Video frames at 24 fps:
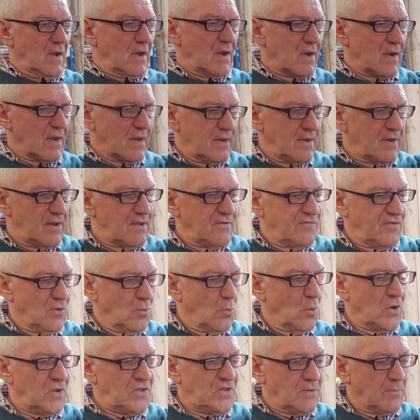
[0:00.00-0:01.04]
And if you
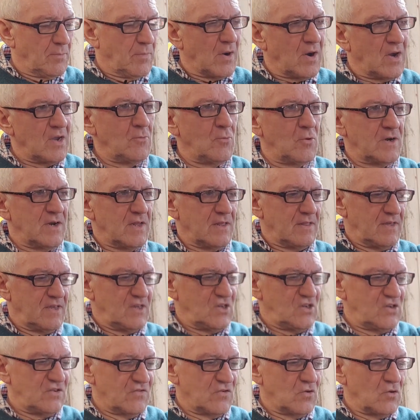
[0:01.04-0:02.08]
want to buy one of
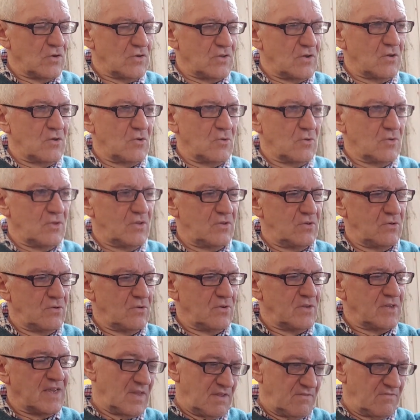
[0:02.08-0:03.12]
these, you've got to go to
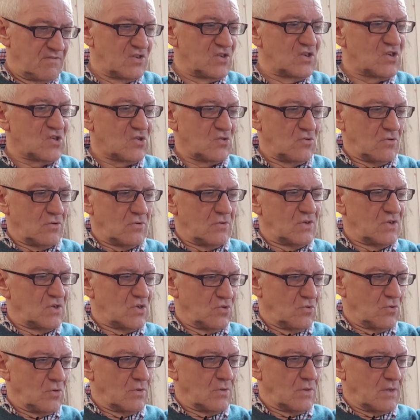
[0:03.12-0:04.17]
Night Vision
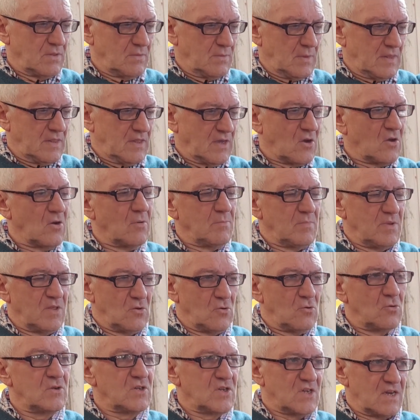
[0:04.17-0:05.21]
store. The company that
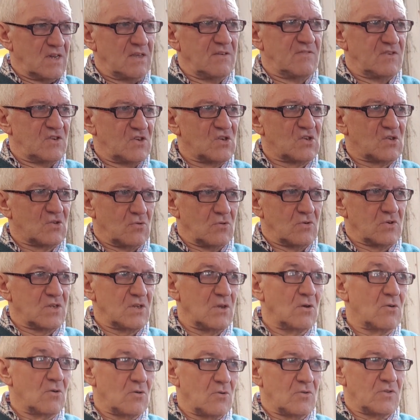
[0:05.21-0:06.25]
owns the Night Vision store is
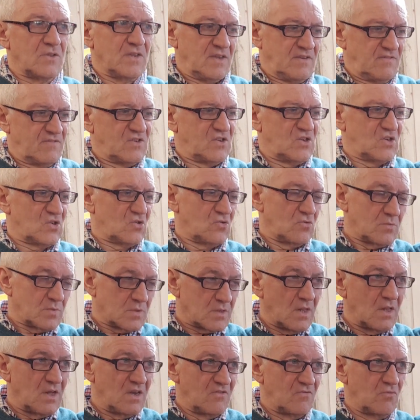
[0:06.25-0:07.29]
now called Night Vision Stores,
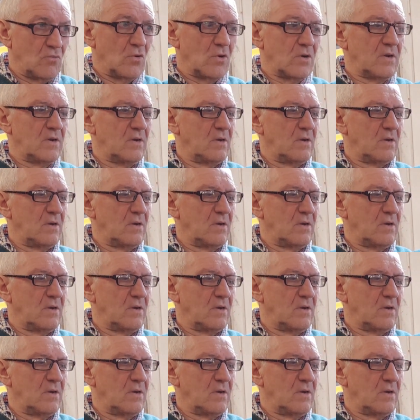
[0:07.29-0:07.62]
Clive Ward.